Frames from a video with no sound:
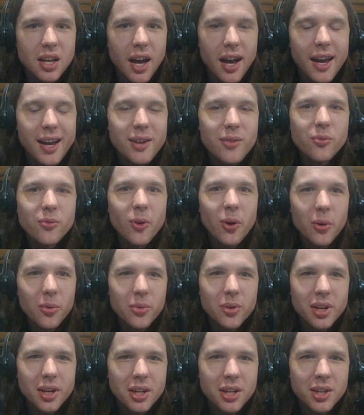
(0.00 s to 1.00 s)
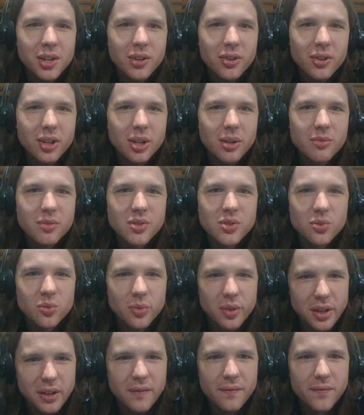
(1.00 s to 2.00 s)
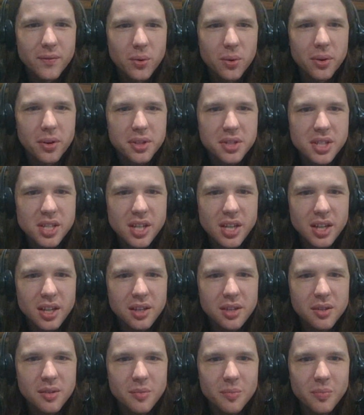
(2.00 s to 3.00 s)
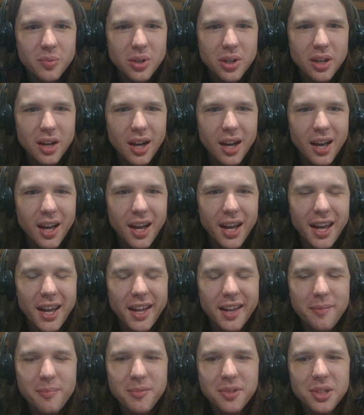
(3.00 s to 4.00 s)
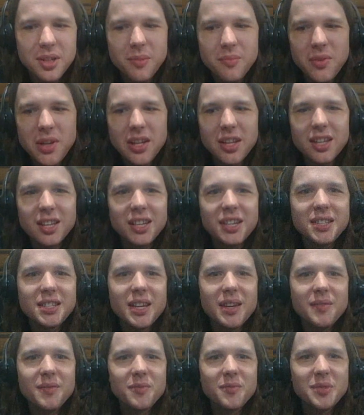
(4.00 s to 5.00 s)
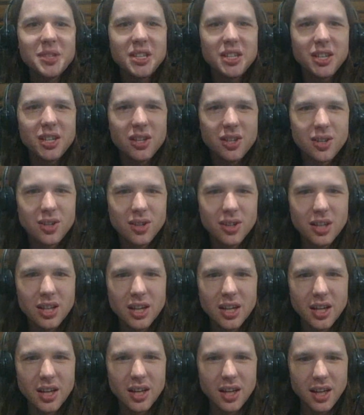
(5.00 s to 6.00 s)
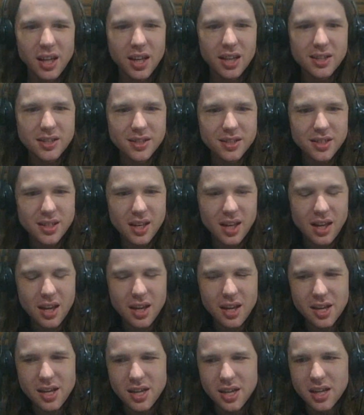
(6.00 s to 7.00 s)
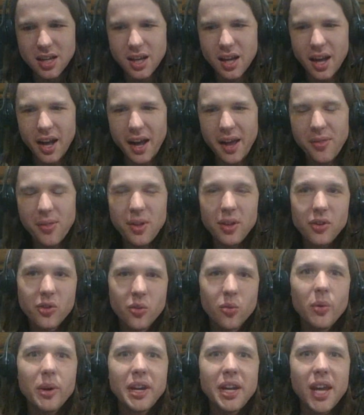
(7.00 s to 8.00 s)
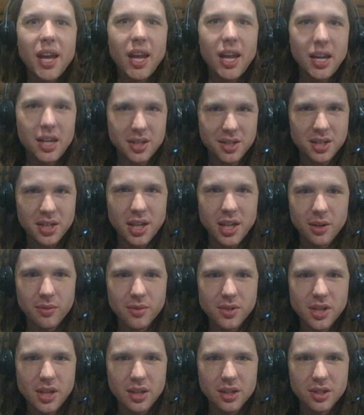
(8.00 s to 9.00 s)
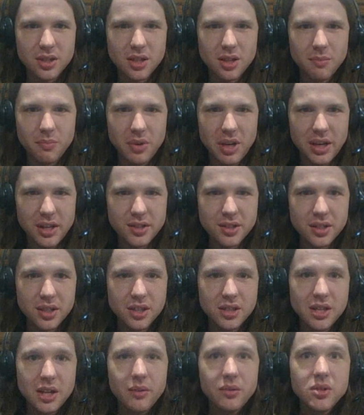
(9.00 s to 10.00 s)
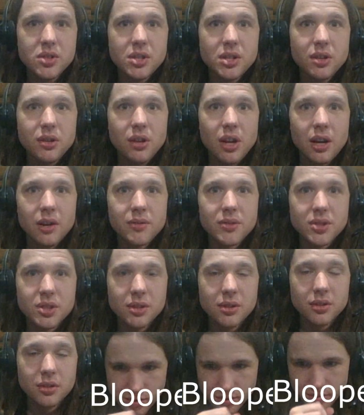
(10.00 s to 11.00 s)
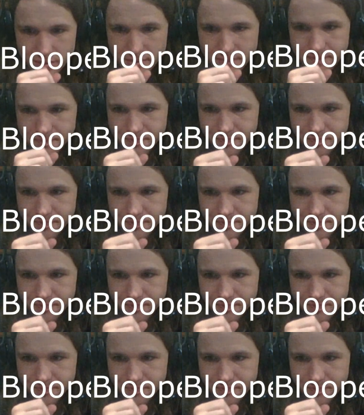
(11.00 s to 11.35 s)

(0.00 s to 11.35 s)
I wrote on here that it was 2014, but I'm gonna make an addendum here and say I think 2018 was actually the best, 'cause that was the year I was, excuse me.